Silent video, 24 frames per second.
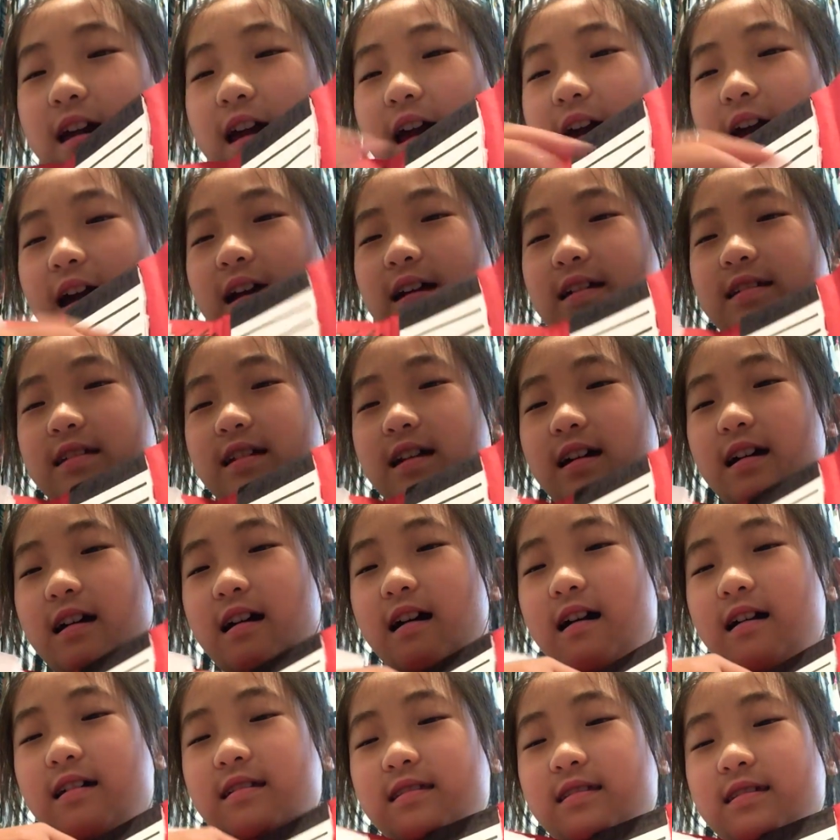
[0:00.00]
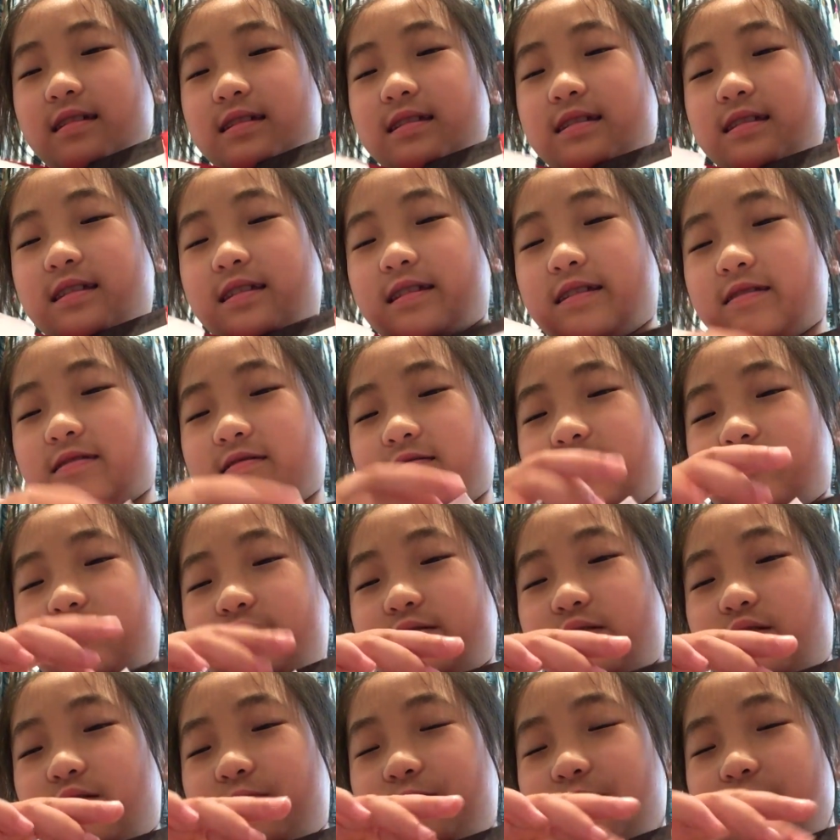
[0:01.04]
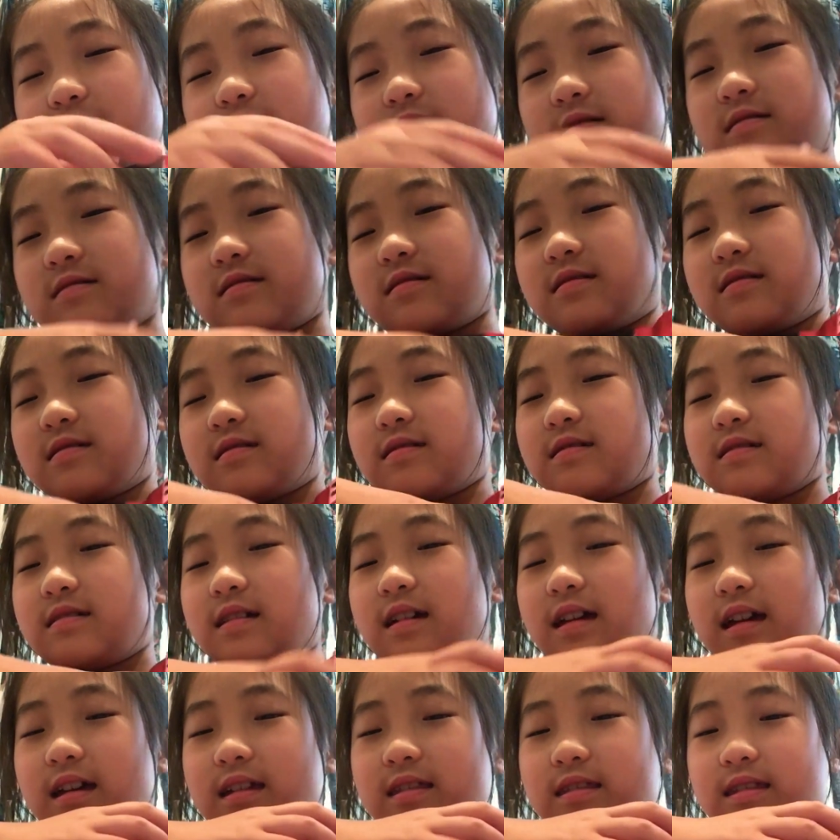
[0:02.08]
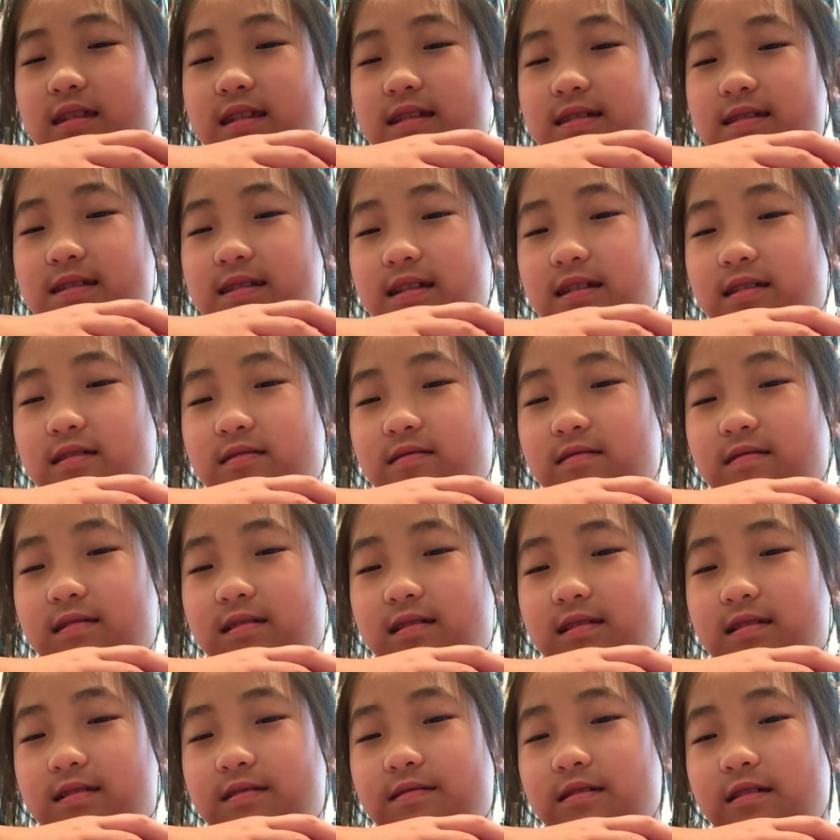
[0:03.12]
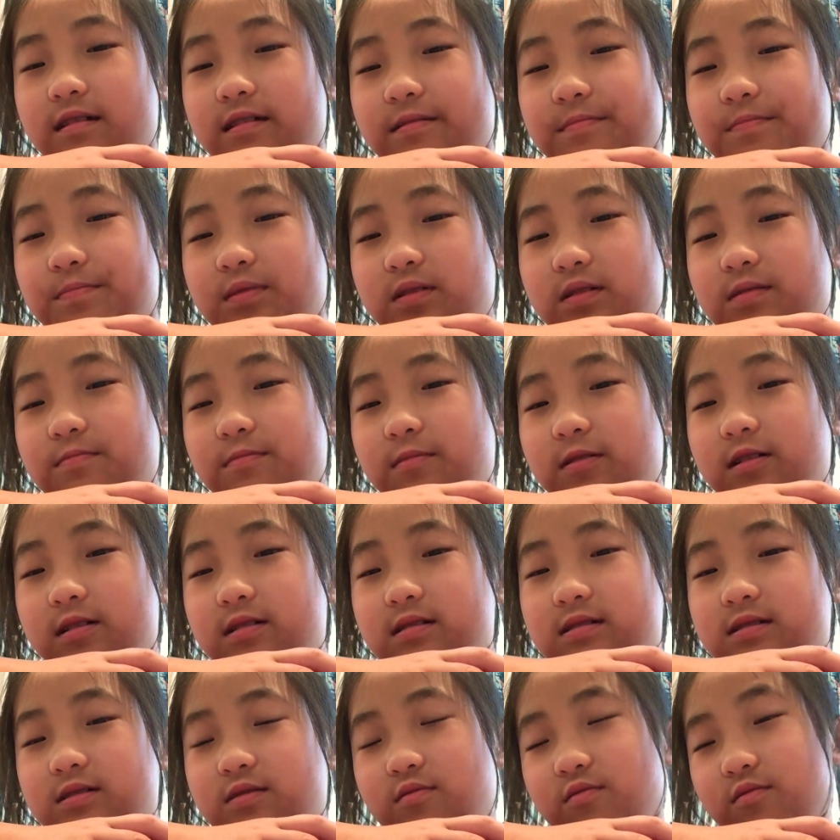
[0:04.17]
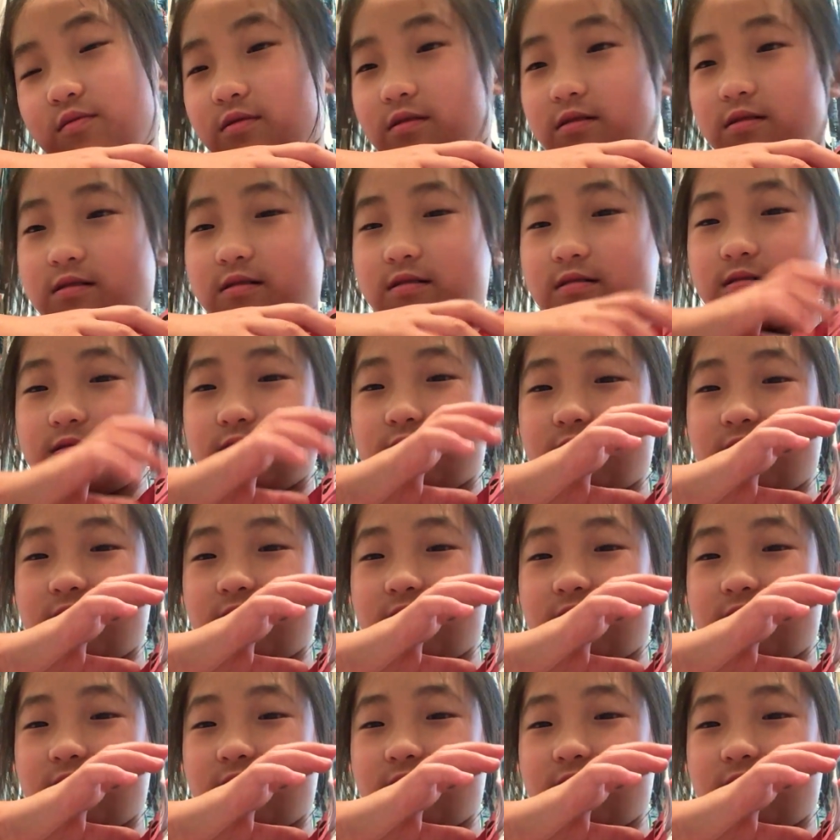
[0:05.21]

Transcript: and this little notebook, and these little like bookmarks or oh,